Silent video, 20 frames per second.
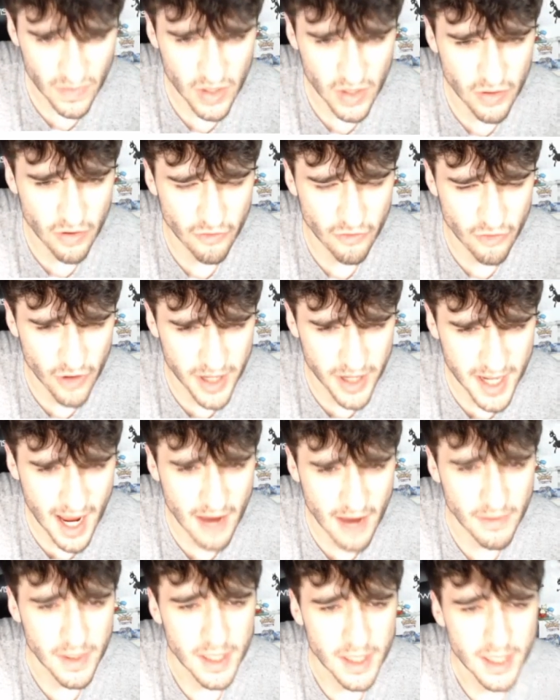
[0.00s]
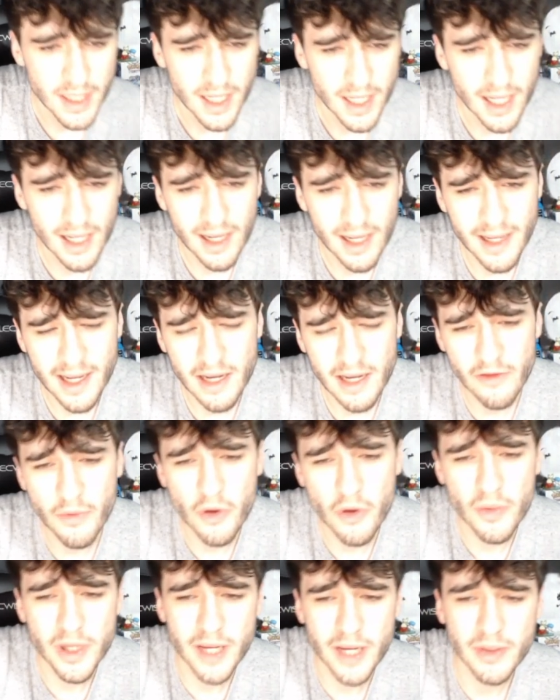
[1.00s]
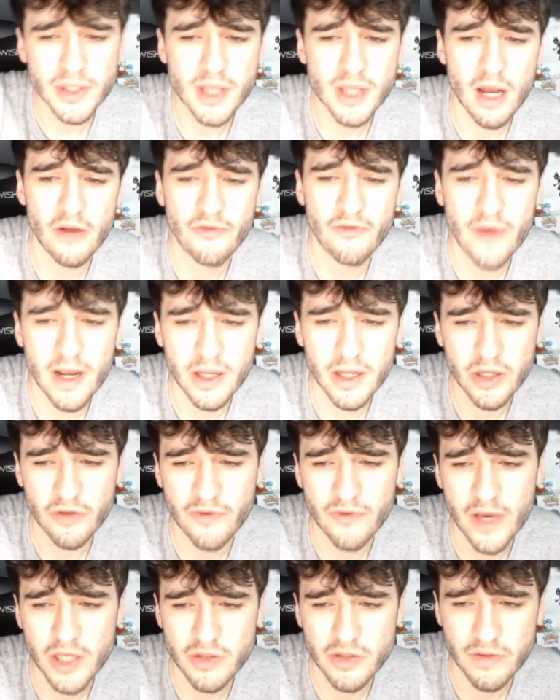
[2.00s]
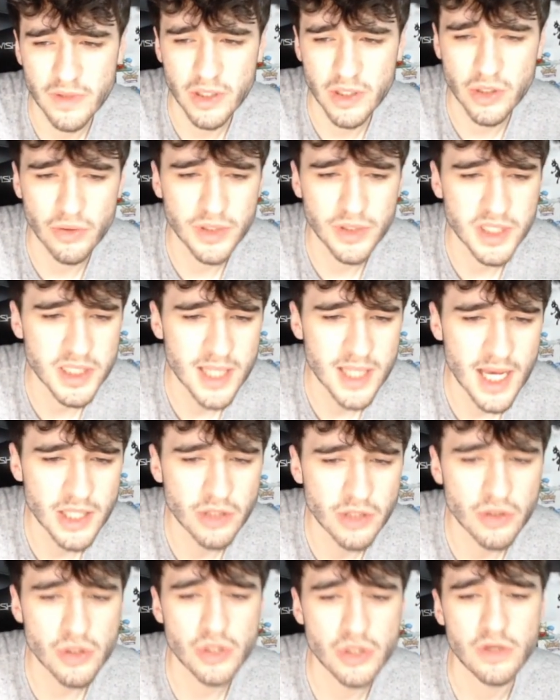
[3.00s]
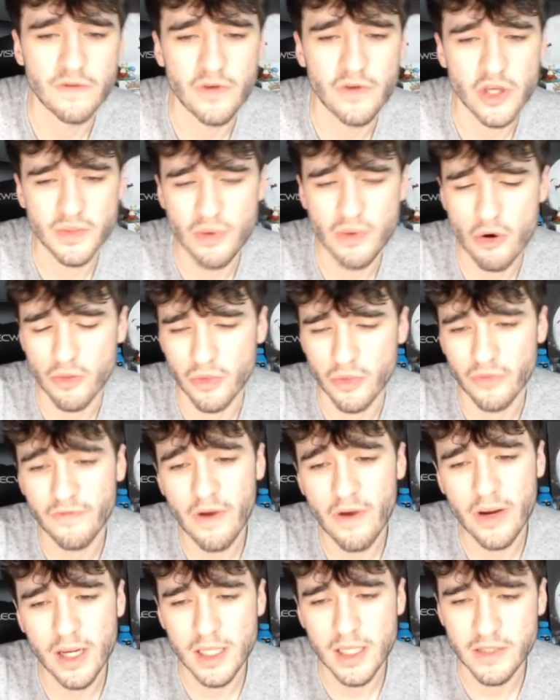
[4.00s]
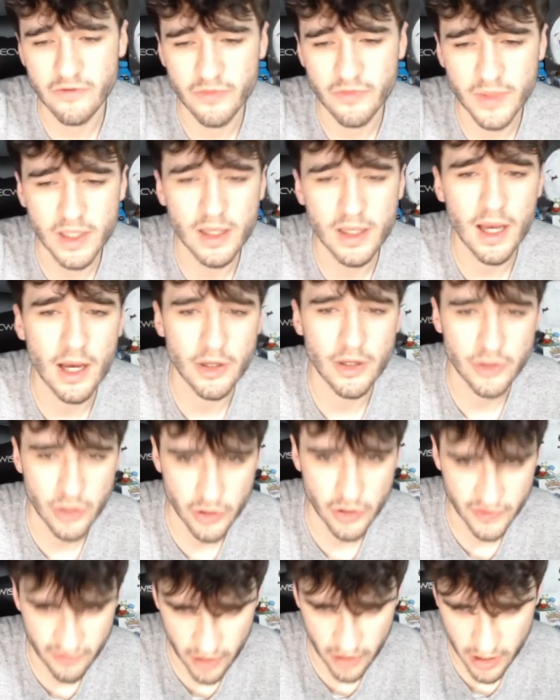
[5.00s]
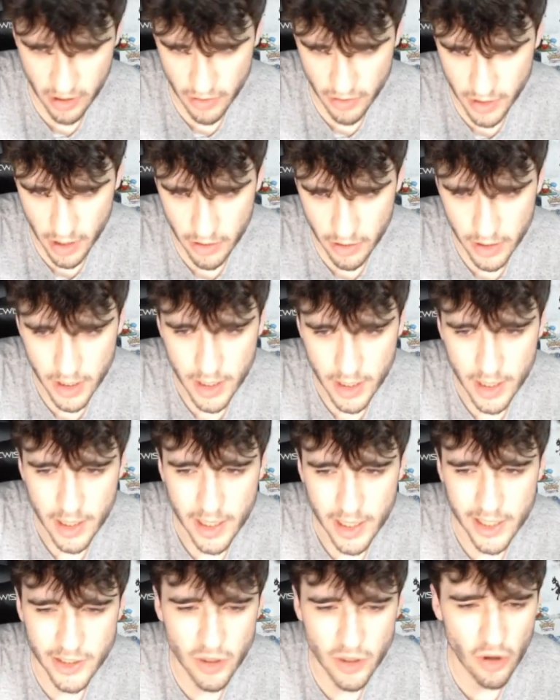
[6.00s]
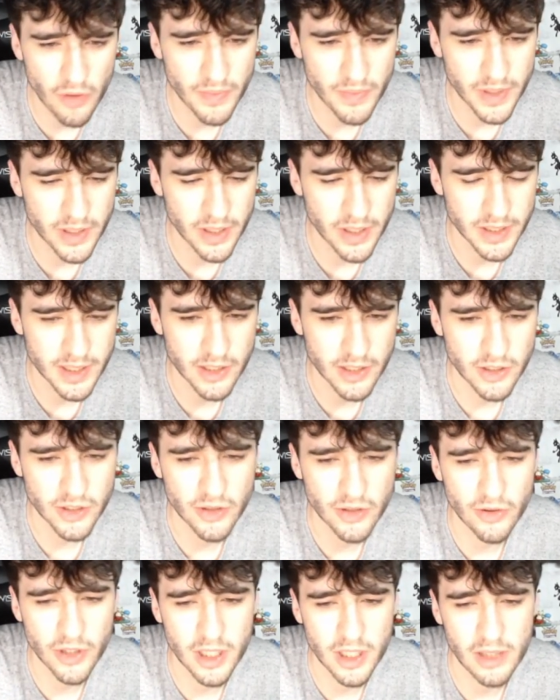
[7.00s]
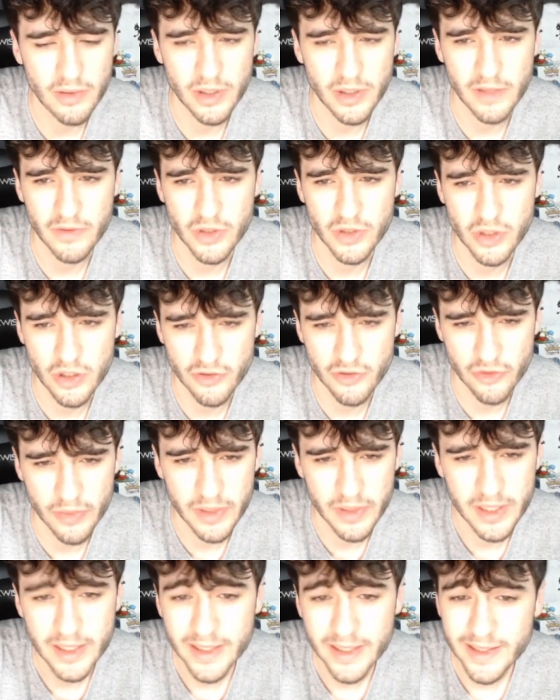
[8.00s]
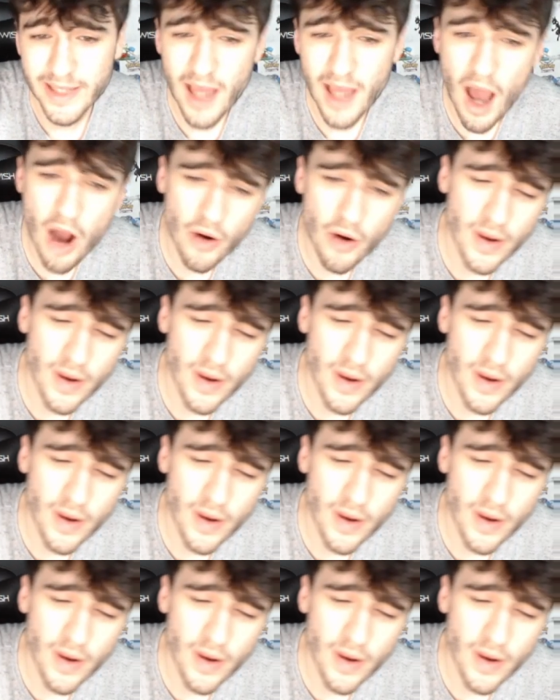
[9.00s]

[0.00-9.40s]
We'll go for it now. Like any other Pokemon game in Scarlet and Violet, you're faced with the daunting task of choosing your first Pokemon. Very easy for me, I chose Fuecoco. It's daunting because they're just all cute to choose from. They are